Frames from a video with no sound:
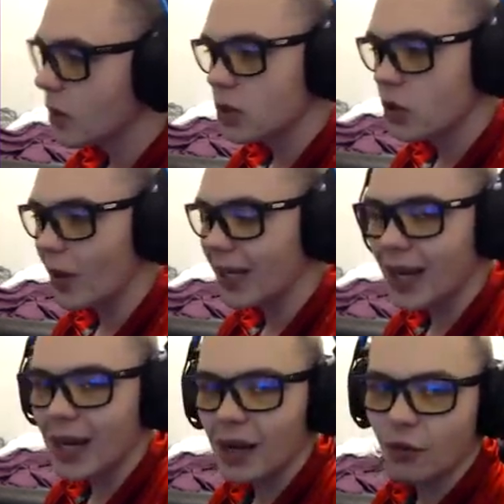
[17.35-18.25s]
so I
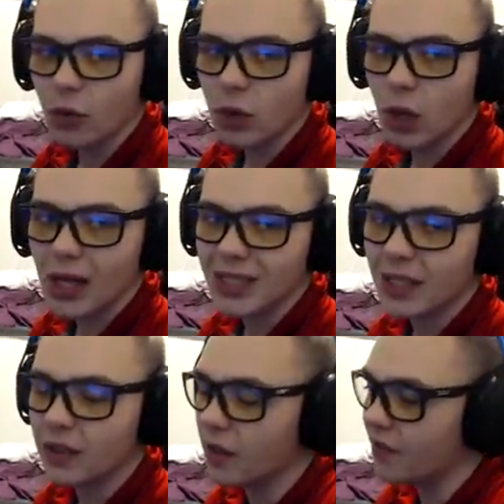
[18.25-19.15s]
cannot afford a loss here
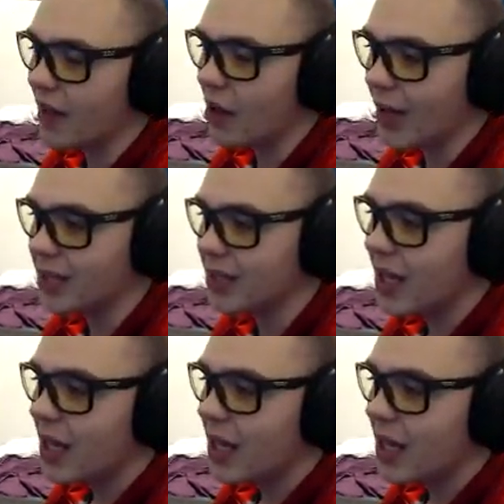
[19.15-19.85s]
to the Falcons.